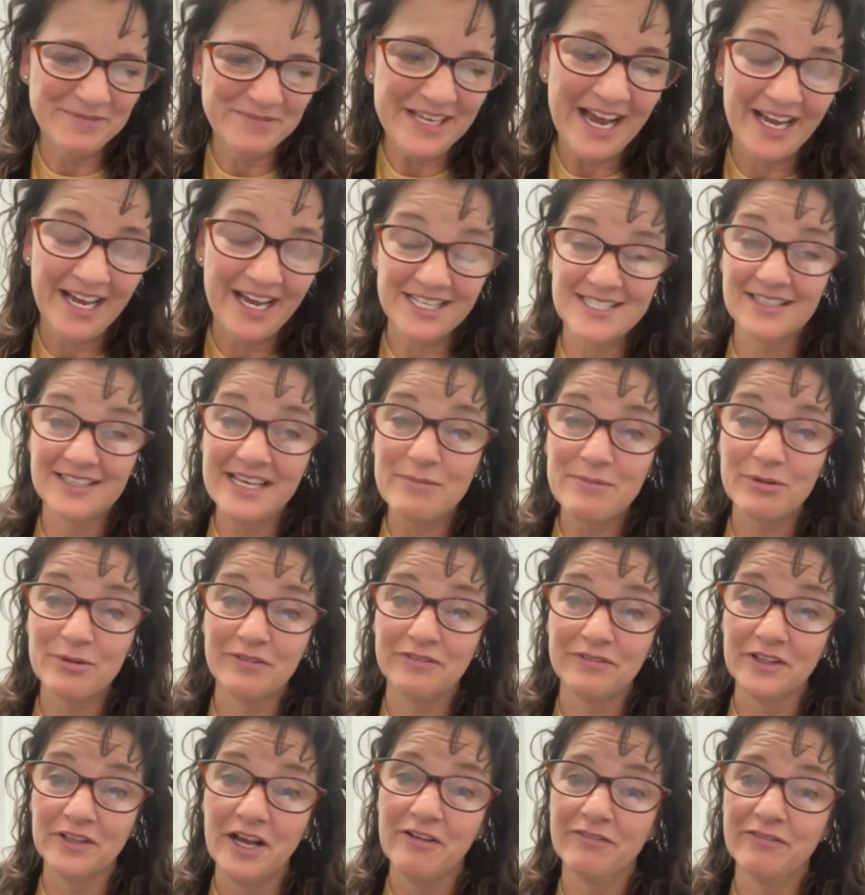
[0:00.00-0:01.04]
yeah, it's a labor of
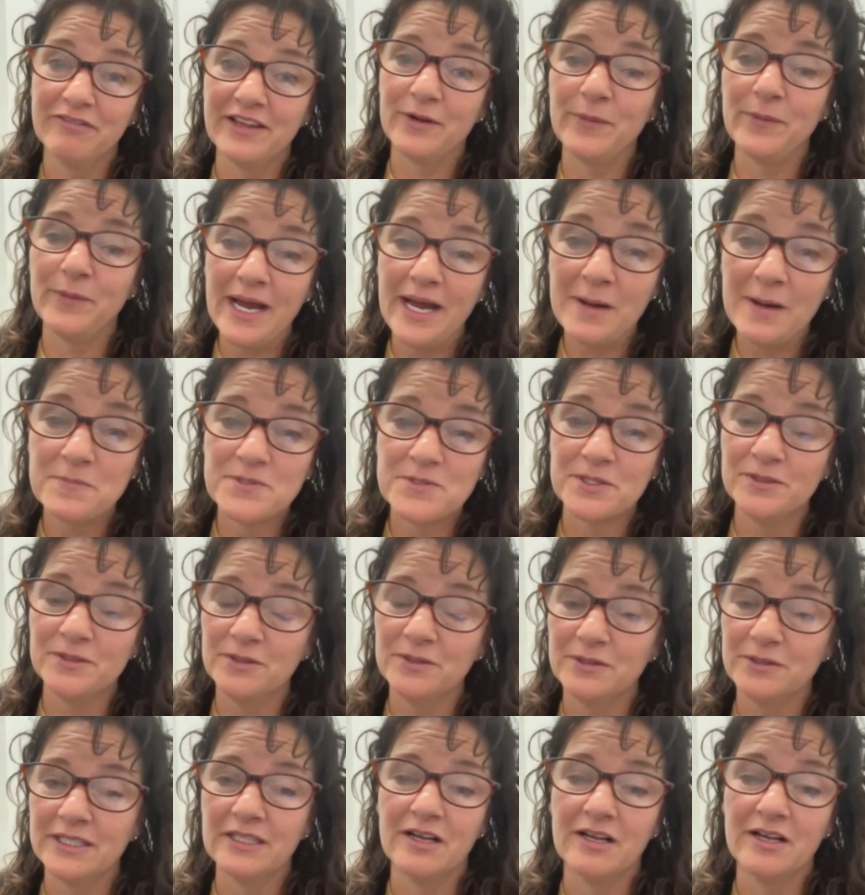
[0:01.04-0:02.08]
love. Like we
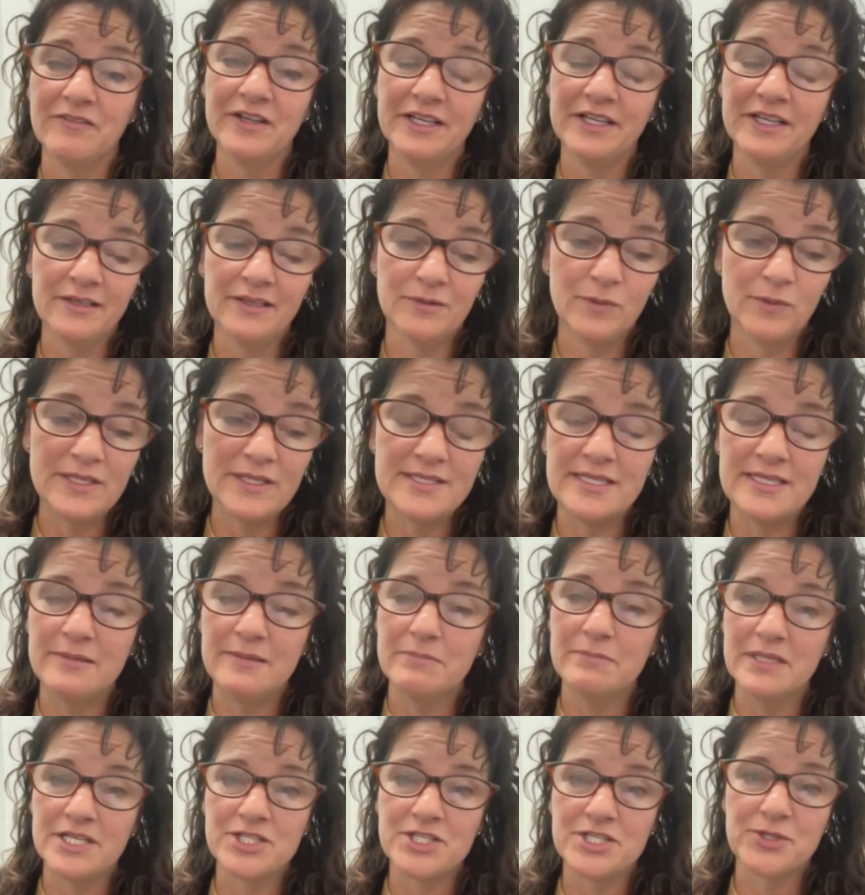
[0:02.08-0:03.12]
absolutely love it. We see
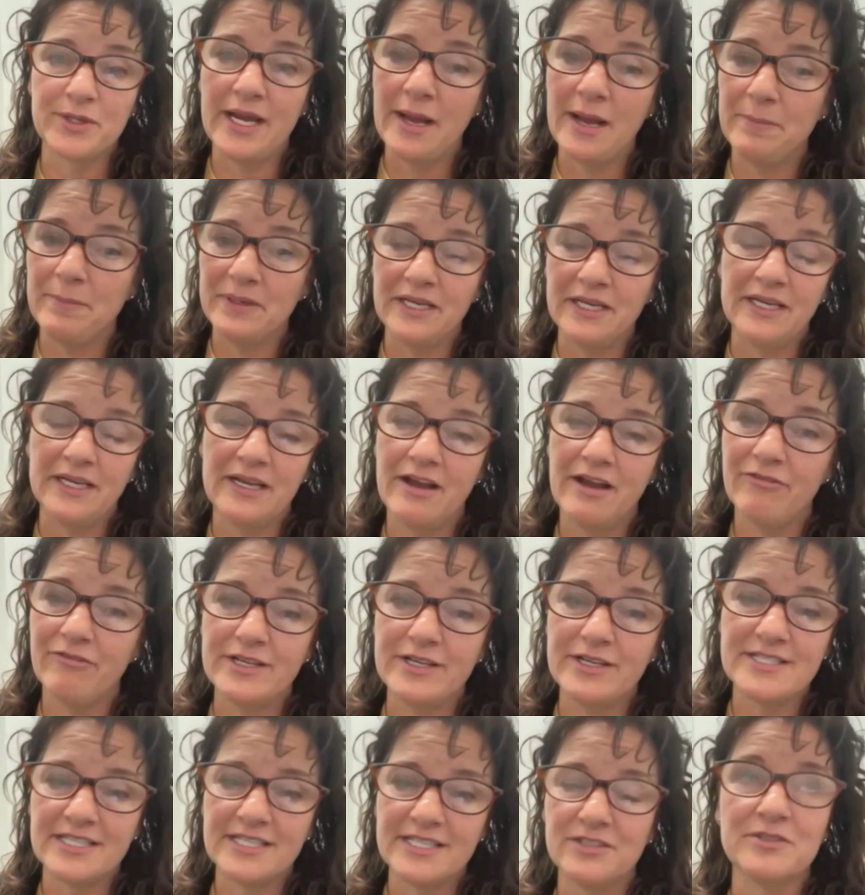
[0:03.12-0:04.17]
ministry happening
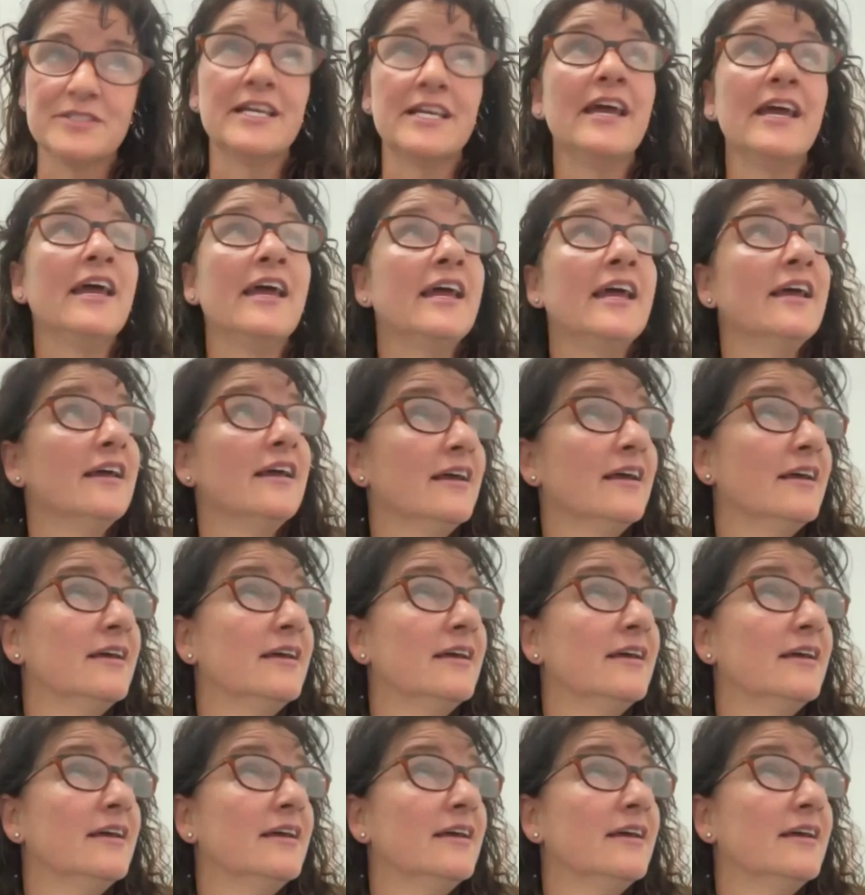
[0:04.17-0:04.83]
every single day.